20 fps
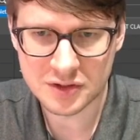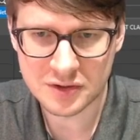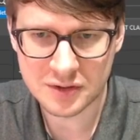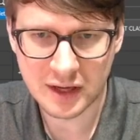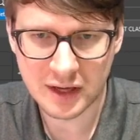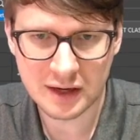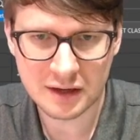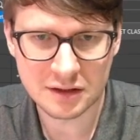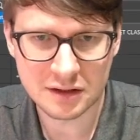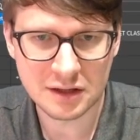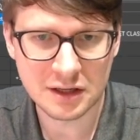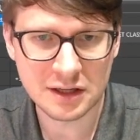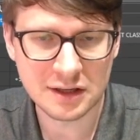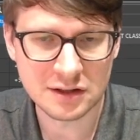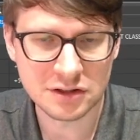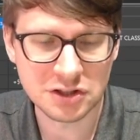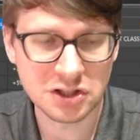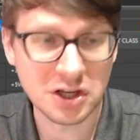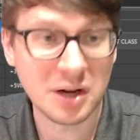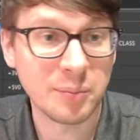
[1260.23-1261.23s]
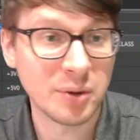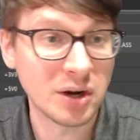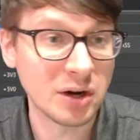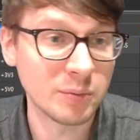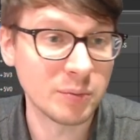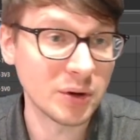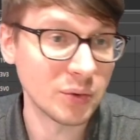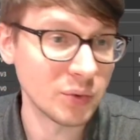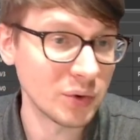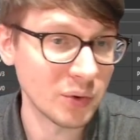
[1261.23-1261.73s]
add a shape here,
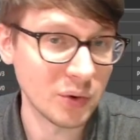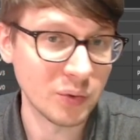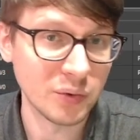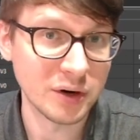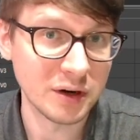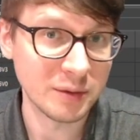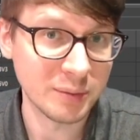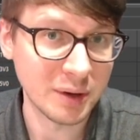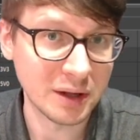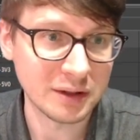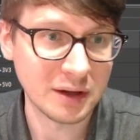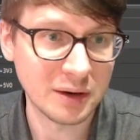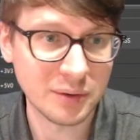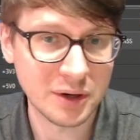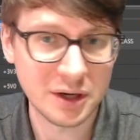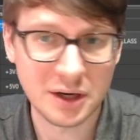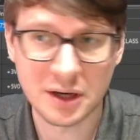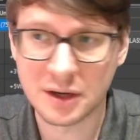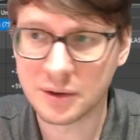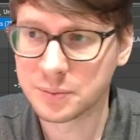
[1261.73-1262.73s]
but we won't worry about that right now.